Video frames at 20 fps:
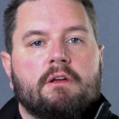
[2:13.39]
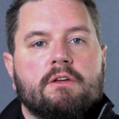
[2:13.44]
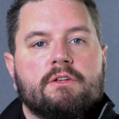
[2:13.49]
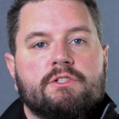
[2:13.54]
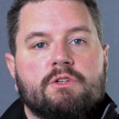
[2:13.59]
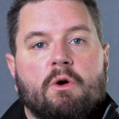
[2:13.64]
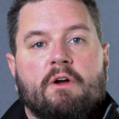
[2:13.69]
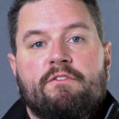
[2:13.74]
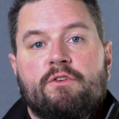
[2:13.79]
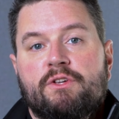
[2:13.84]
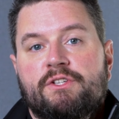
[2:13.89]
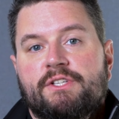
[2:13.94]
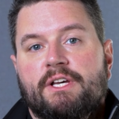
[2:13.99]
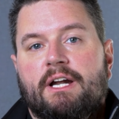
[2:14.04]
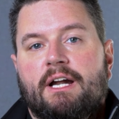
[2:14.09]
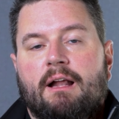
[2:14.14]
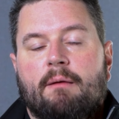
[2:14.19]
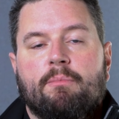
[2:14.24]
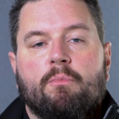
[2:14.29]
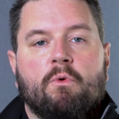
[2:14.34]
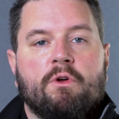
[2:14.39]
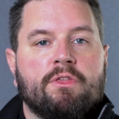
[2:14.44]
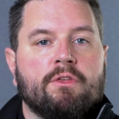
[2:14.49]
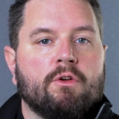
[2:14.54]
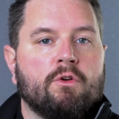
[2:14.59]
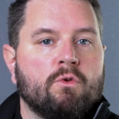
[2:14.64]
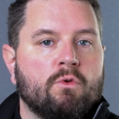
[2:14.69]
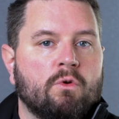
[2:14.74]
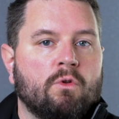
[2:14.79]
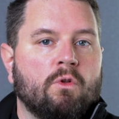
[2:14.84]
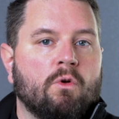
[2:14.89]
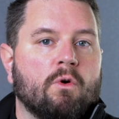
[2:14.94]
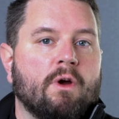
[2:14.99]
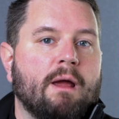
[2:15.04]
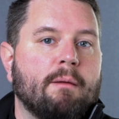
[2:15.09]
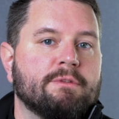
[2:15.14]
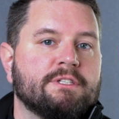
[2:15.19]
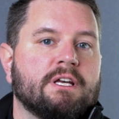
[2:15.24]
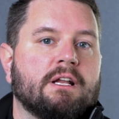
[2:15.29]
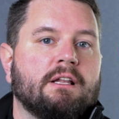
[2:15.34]
So if you set it up with Google or
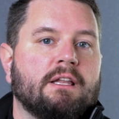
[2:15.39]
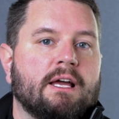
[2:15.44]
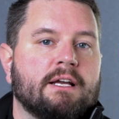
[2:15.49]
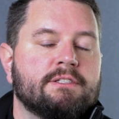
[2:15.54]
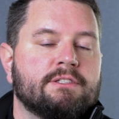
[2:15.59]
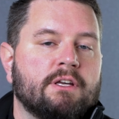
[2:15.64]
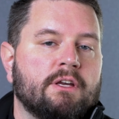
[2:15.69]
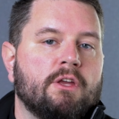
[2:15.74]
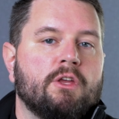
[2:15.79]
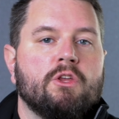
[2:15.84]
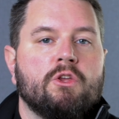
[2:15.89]
Amazon Alexa,